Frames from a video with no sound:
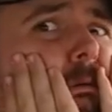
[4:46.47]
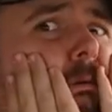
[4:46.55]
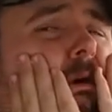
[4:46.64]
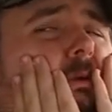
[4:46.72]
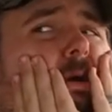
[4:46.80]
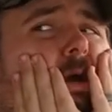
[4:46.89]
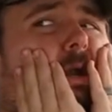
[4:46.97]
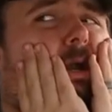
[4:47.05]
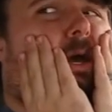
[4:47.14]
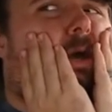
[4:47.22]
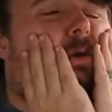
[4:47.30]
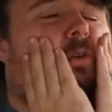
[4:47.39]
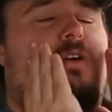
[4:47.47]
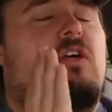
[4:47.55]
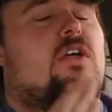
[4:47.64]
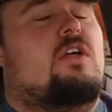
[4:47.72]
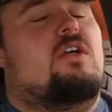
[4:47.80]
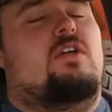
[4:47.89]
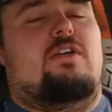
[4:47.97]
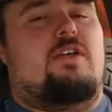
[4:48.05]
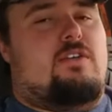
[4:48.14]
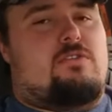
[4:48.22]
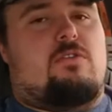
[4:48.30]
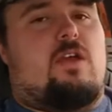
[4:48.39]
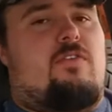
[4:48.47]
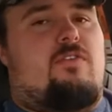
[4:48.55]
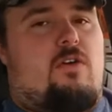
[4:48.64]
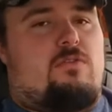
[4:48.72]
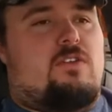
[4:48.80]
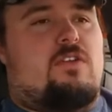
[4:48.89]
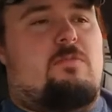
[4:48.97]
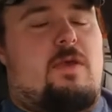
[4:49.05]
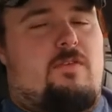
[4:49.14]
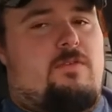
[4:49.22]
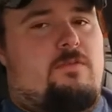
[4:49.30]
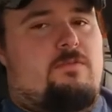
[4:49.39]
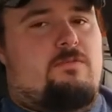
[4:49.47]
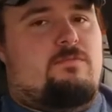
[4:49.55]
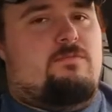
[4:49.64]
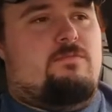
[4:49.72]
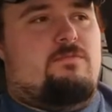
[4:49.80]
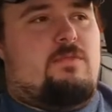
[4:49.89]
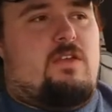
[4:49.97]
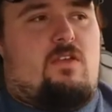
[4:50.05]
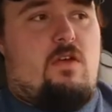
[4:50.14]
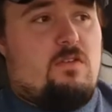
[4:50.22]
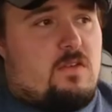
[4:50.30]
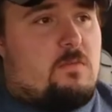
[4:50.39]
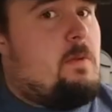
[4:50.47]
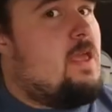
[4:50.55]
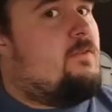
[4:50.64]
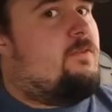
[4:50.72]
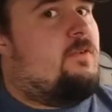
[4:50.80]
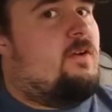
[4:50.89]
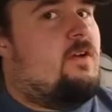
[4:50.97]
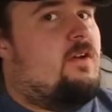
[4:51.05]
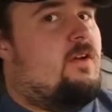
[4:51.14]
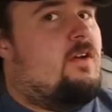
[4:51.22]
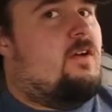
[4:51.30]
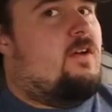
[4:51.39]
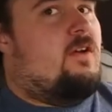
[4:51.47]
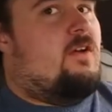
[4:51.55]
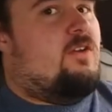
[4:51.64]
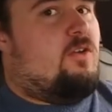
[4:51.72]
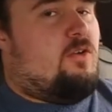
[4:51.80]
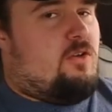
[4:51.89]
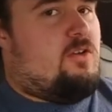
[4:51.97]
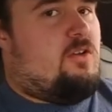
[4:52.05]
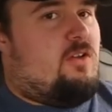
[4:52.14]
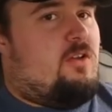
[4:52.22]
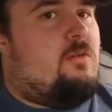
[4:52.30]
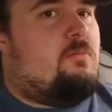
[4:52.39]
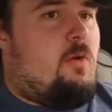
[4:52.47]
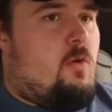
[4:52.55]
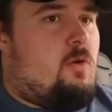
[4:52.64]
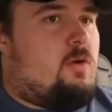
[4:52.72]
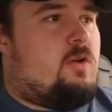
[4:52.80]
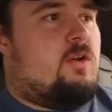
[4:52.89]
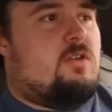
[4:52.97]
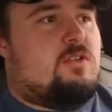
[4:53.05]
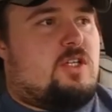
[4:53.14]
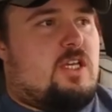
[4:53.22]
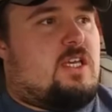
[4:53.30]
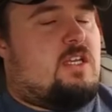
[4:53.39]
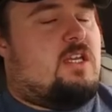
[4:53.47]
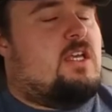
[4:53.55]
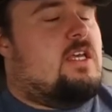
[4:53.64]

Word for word: What am I gonna do?" It's okay, folks. It's beef. As long as it's beef, you're good. Pork, chicken,